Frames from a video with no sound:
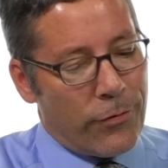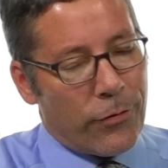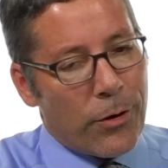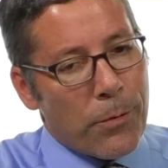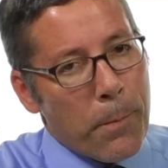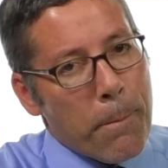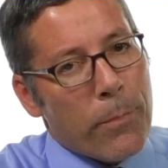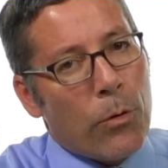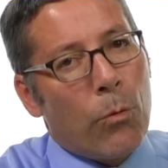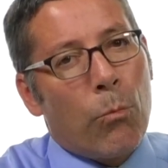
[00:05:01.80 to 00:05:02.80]
So
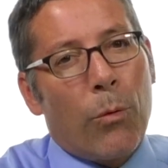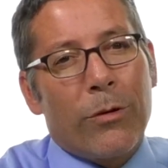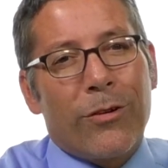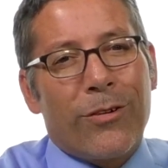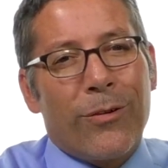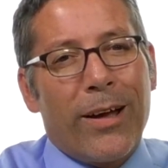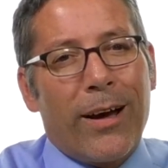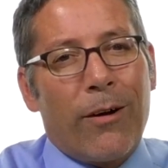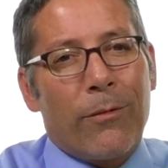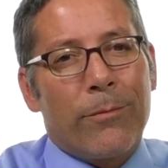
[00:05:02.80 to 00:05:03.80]
what would you do
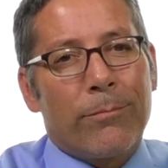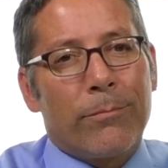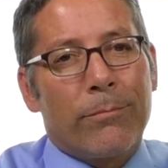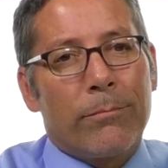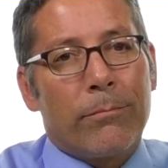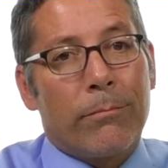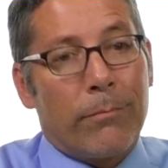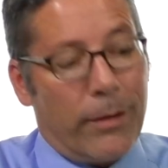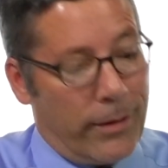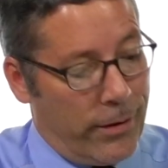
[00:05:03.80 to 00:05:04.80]
now?
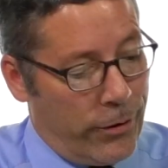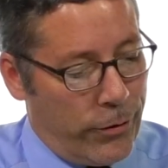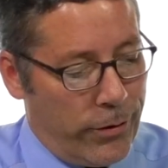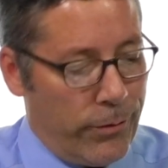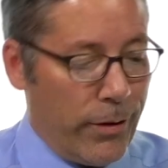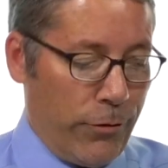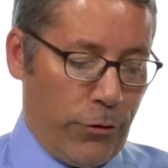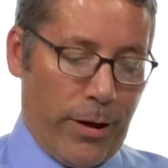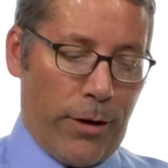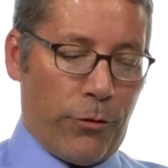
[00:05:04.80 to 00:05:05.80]
Like any good
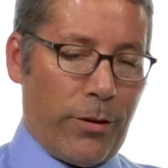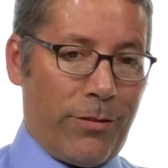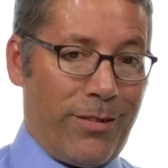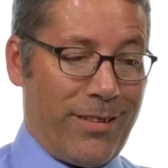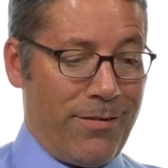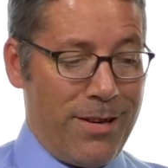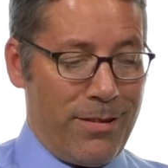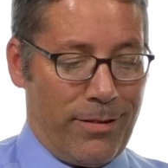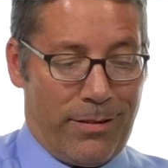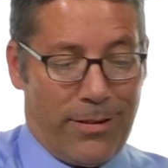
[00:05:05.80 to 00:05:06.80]
geneticist, you'd say,
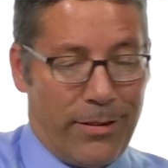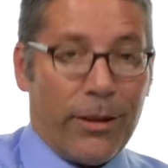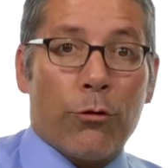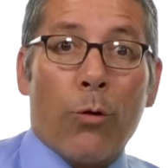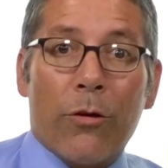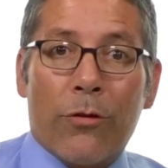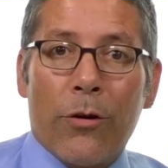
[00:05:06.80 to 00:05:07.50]
well, let's cross